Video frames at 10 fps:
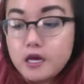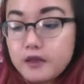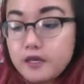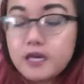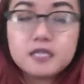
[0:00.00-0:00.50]

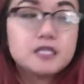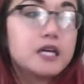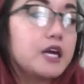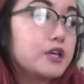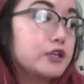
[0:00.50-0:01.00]
The next thing
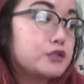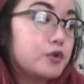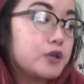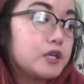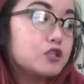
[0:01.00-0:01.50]
I used
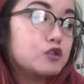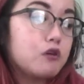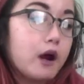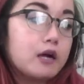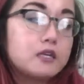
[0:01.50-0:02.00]
were these
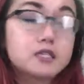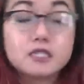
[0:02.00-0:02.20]
Clorox